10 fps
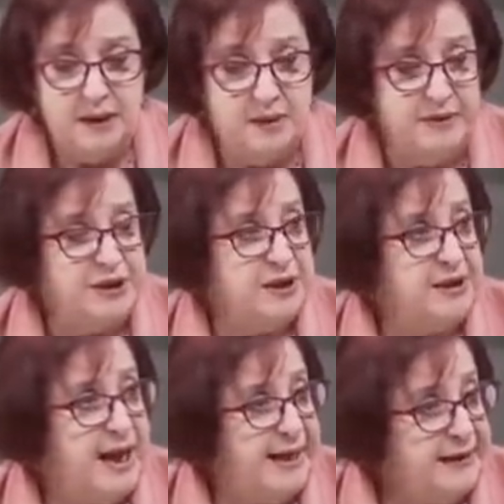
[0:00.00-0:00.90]
Region
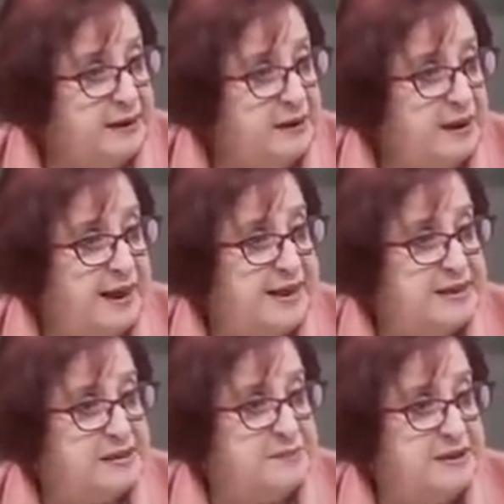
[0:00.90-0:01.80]
9
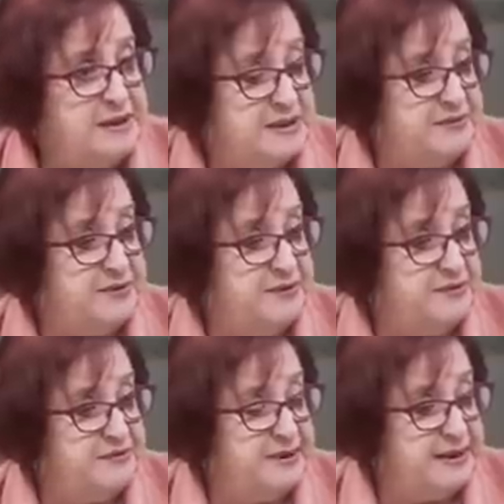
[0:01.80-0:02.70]
has been suffering
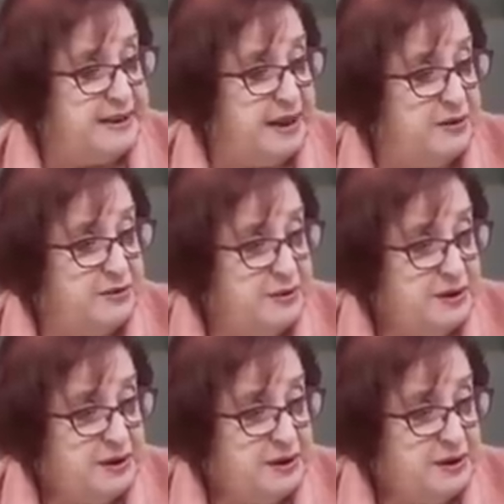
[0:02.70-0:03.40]
for flooding now